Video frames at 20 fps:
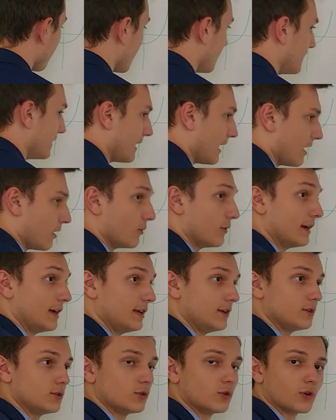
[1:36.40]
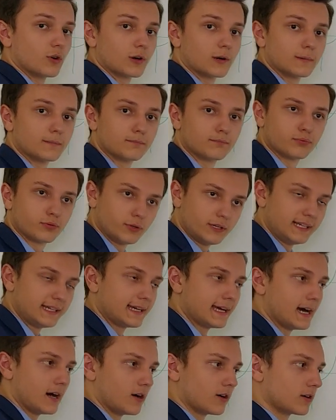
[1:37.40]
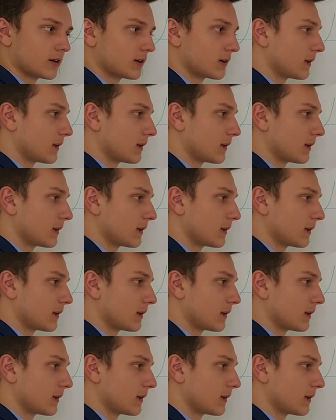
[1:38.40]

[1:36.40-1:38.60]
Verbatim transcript: now in your pre-calc